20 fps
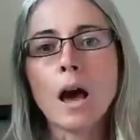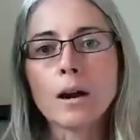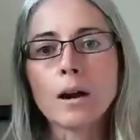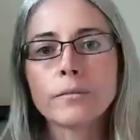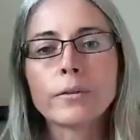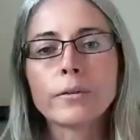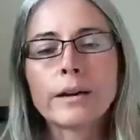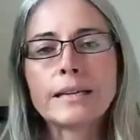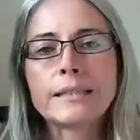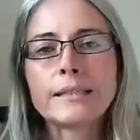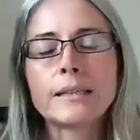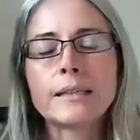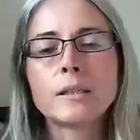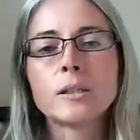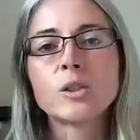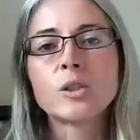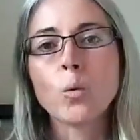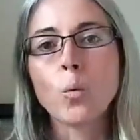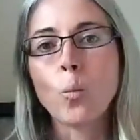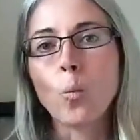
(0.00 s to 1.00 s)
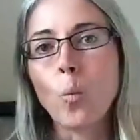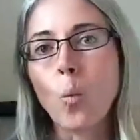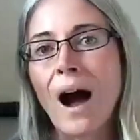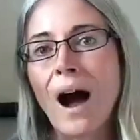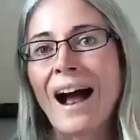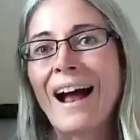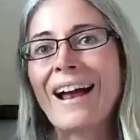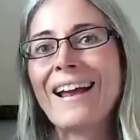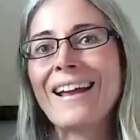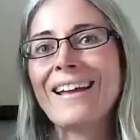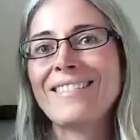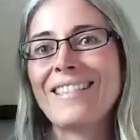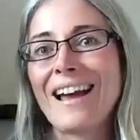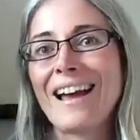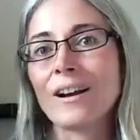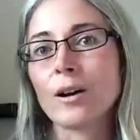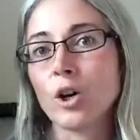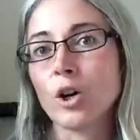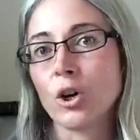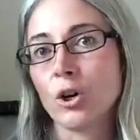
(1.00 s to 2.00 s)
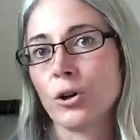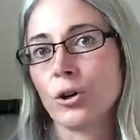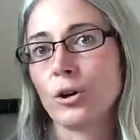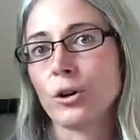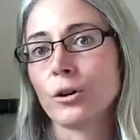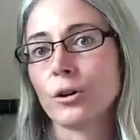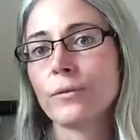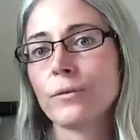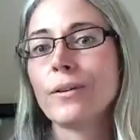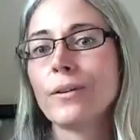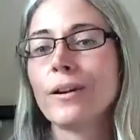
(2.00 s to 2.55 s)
of reasons why that curve